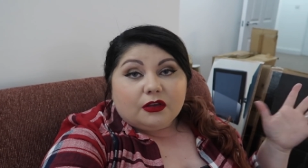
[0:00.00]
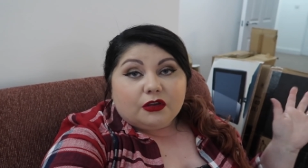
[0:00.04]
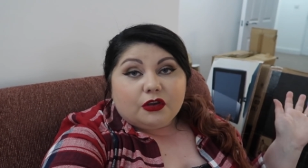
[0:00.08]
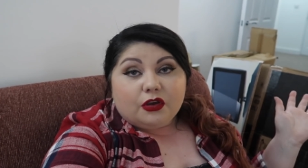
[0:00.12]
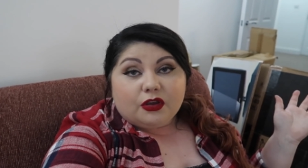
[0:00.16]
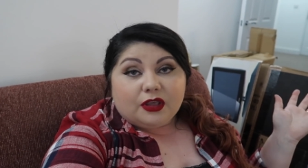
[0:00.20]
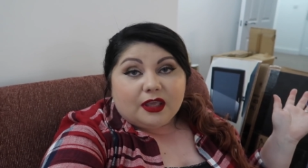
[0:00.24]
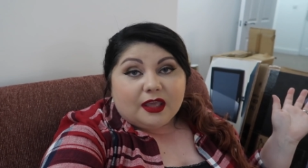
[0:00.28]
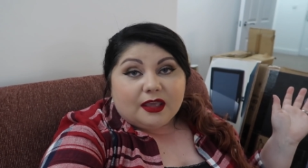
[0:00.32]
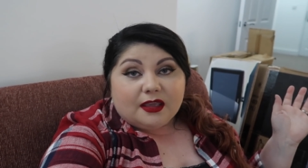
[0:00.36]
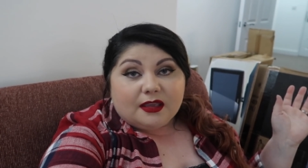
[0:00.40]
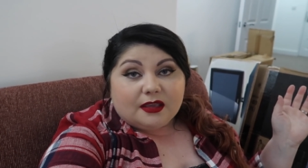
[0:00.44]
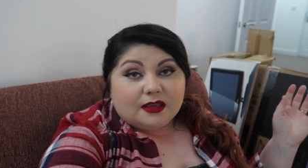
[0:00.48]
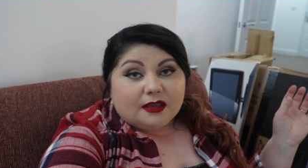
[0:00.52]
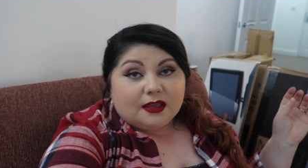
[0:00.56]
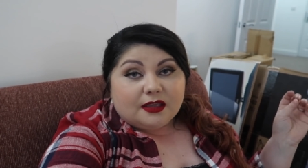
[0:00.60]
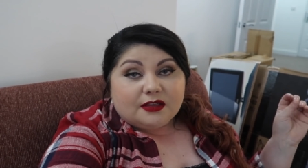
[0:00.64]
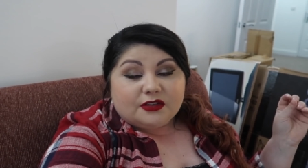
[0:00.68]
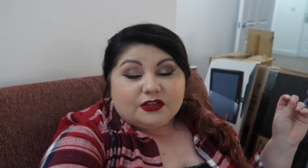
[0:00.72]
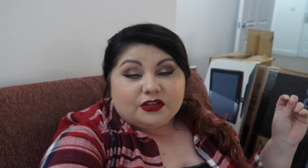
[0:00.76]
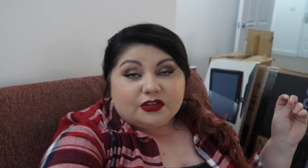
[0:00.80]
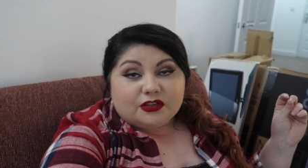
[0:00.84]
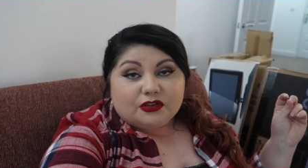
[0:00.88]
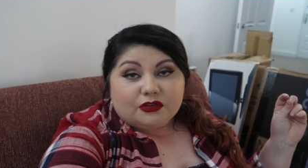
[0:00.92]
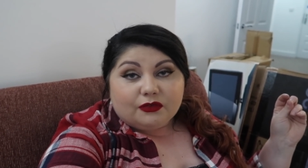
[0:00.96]
cooking
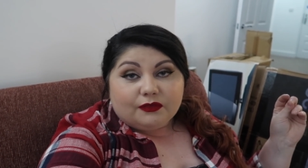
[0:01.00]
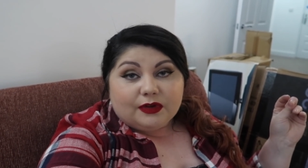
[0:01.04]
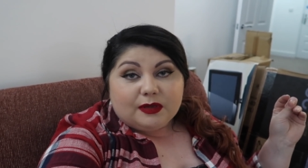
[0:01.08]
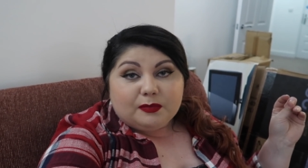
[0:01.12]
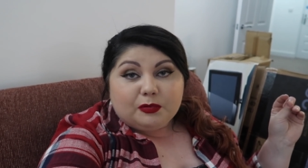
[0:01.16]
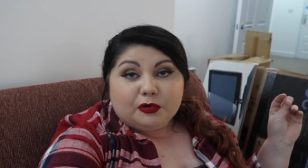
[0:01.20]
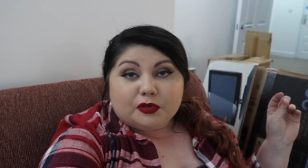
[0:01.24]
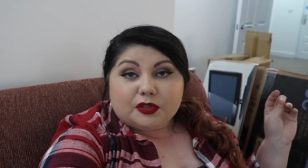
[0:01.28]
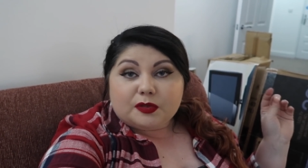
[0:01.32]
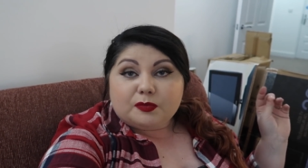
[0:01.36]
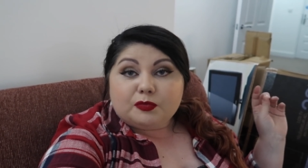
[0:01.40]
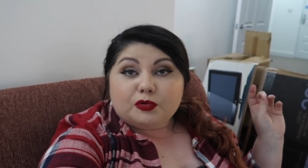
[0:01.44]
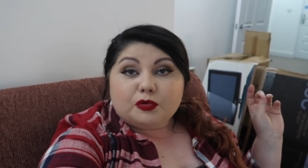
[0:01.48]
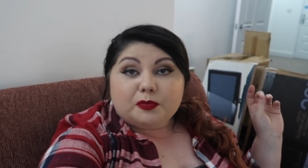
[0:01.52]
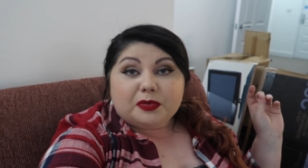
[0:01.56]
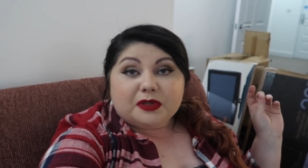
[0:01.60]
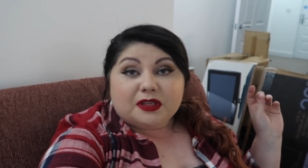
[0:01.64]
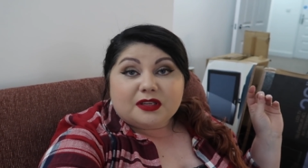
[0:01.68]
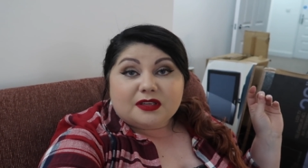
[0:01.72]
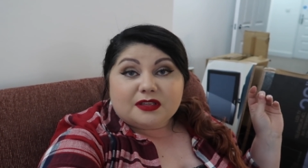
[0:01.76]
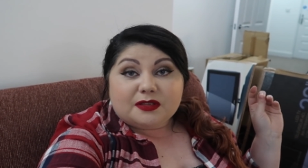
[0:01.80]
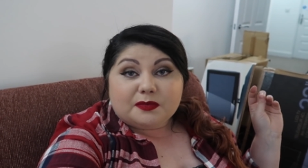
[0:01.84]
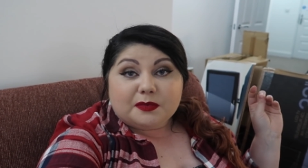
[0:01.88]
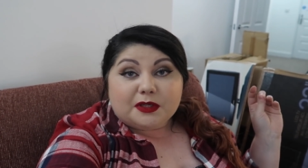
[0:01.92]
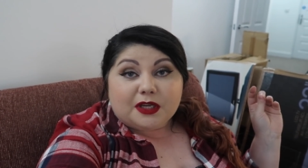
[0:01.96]
is just not really possible
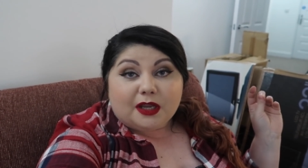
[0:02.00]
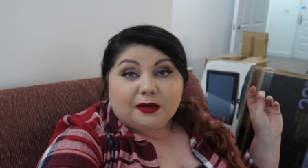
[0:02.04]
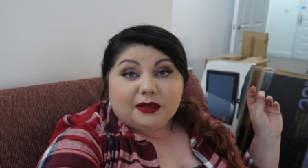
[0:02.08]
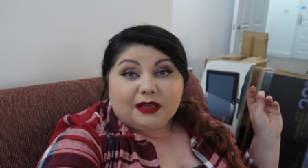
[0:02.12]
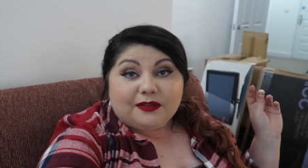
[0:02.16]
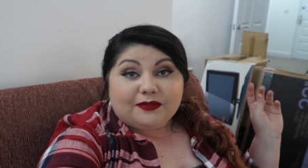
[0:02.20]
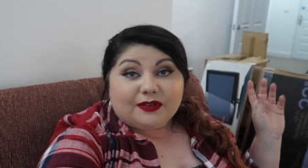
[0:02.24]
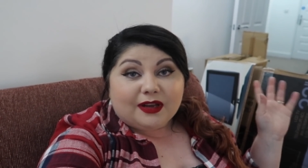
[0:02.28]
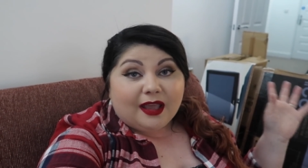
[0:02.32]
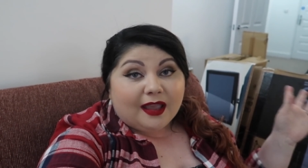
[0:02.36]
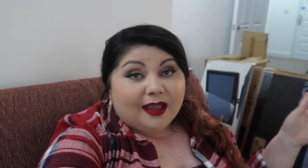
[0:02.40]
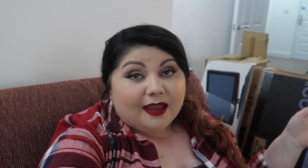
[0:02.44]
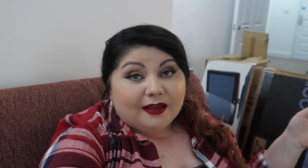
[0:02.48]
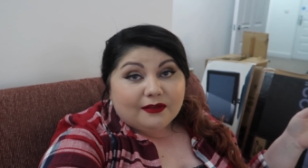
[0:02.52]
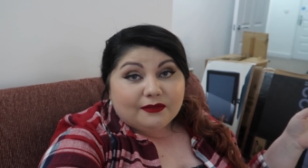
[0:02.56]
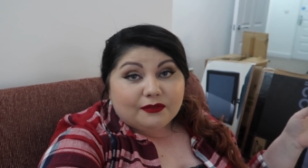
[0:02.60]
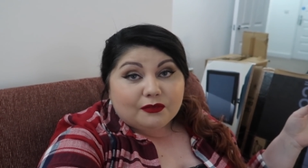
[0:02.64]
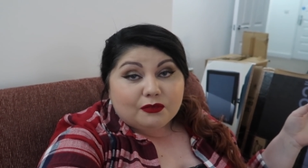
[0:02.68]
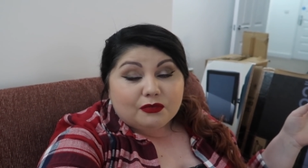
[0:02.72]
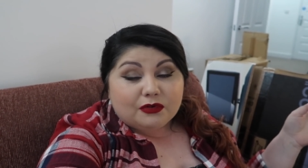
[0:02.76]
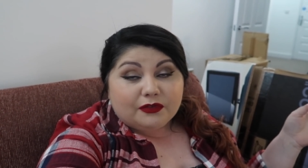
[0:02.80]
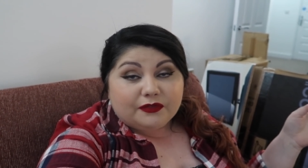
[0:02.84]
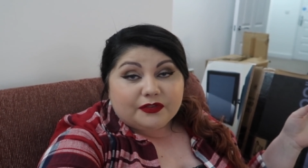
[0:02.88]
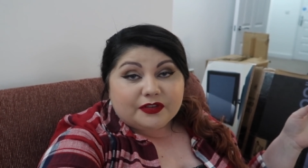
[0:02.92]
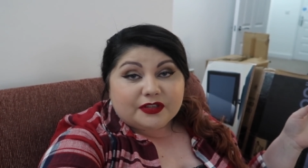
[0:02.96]
because we don't even have
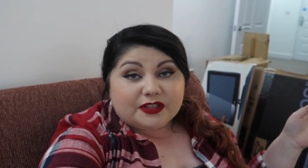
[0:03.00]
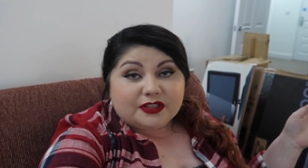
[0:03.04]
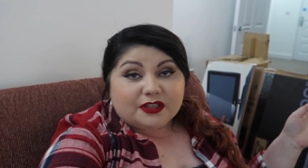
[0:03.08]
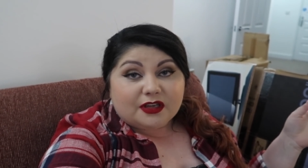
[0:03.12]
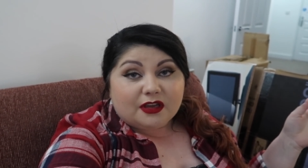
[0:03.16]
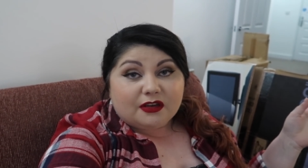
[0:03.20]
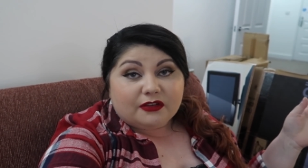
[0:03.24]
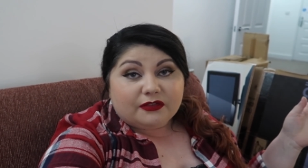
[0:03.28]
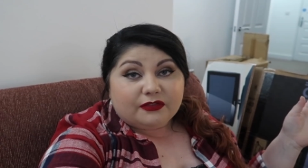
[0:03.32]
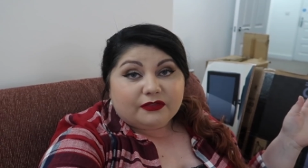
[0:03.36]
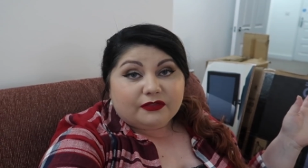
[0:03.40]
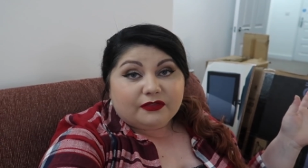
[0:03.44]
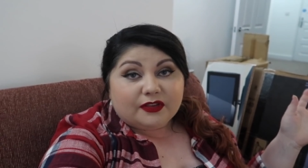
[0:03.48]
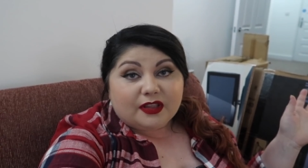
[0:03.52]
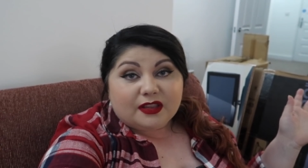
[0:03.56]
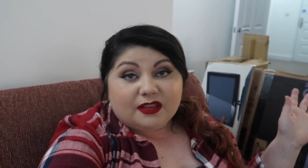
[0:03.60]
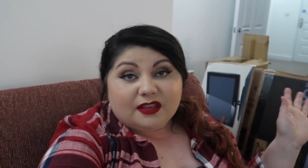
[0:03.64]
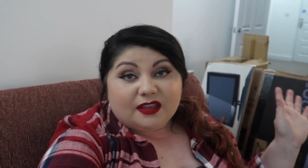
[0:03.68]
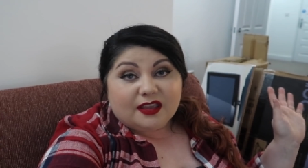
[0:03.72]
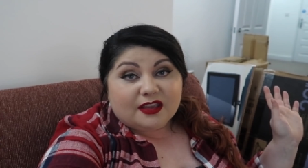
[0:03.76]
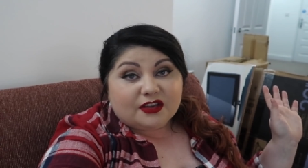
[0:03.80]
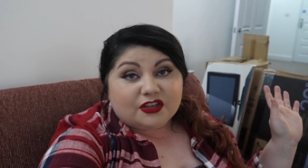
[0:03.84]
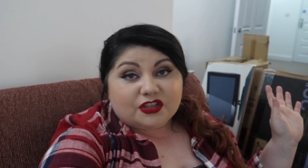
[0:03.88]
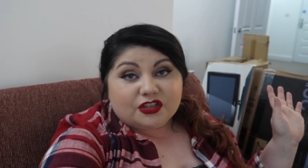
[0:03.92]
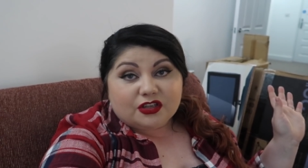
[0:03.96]
all of the stuff in
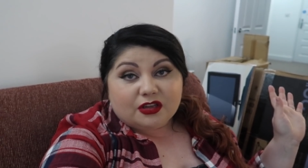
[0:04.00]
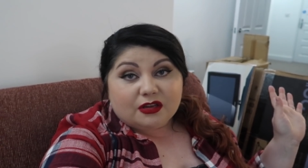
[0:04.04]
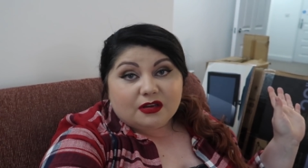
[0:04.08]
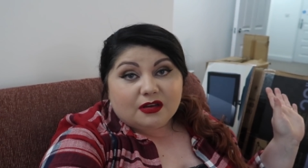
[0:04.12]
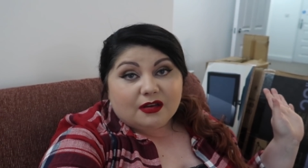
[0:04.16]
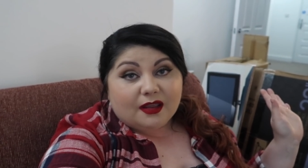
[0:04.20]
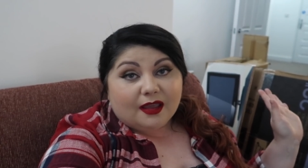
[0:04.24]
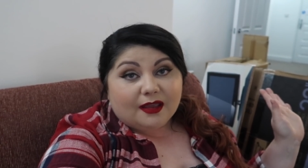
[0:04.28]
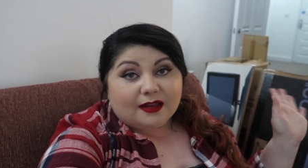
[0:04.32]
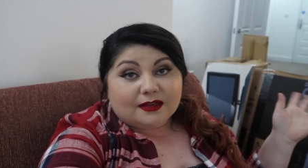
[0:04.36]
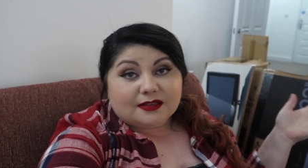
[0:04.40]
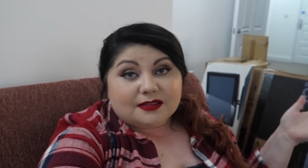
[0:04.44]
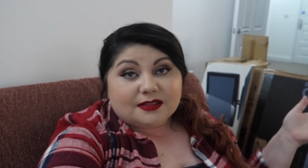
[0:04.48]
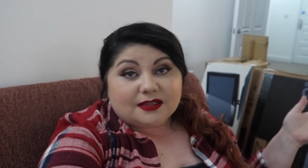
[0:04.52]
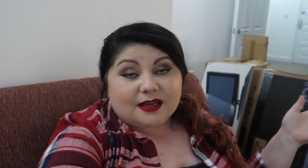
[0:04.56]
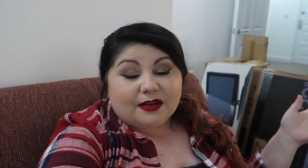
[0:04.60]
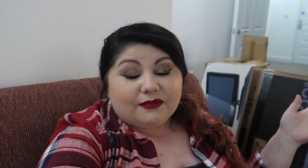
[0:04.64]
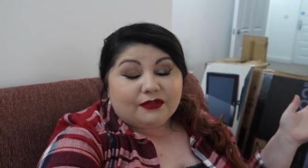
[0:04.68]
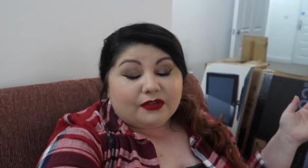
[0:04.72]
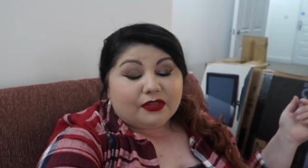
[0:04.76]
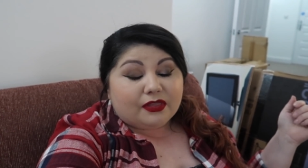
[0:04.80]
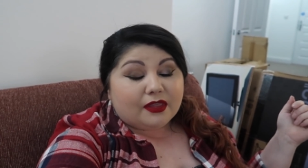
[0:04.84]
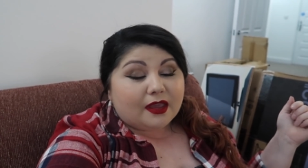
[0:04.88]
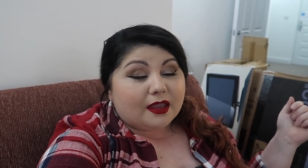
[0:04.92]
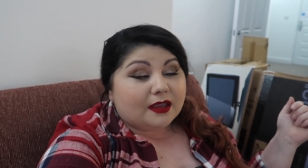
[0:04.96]
the kitchen and
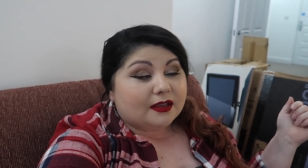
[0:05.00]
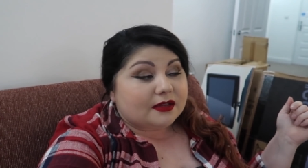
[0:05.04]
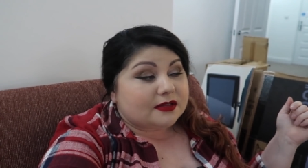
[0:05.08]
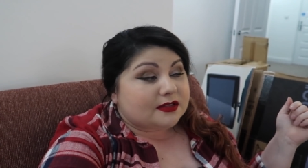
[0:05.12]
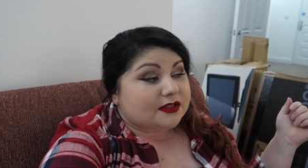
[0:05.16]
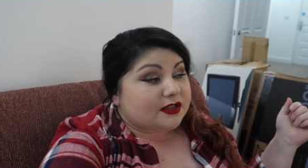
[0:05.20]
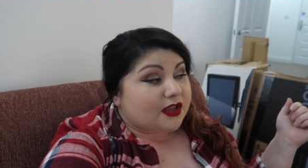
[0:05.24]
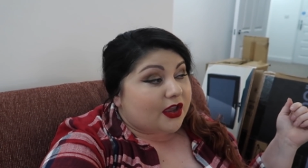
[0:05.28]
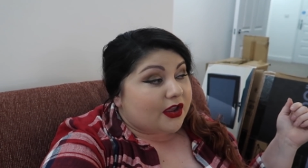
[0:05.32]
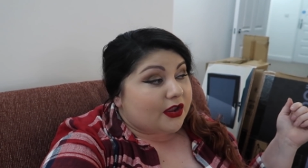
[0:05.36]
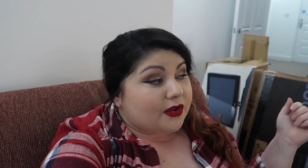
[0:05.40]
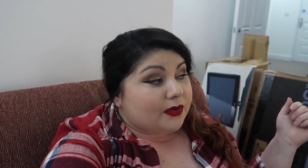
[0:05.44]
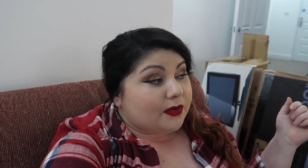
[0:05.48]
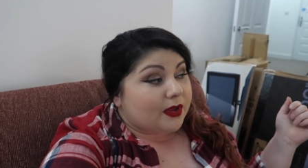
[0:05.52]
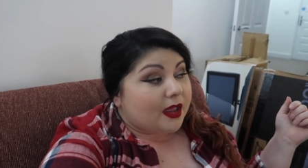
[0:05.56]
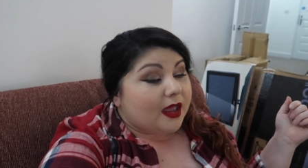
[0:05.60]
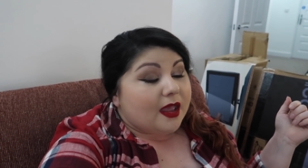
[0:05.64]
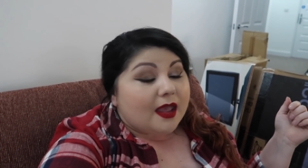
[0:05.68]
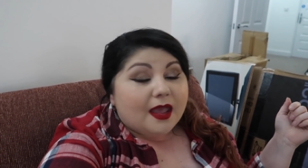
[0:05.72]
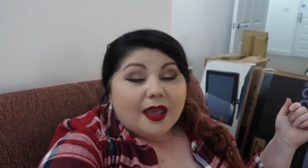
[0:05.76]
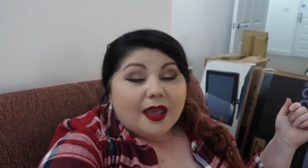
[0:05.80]
everything. So